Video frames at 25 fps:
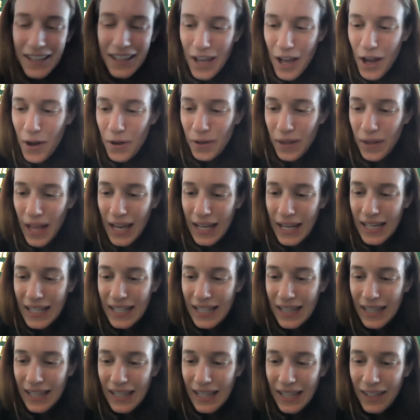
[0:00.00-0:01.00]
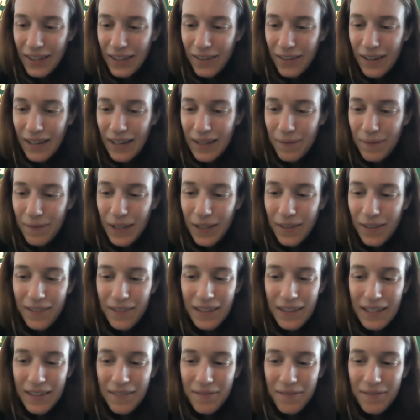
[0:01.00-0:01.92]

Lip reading: Oh, I need to let you unmute.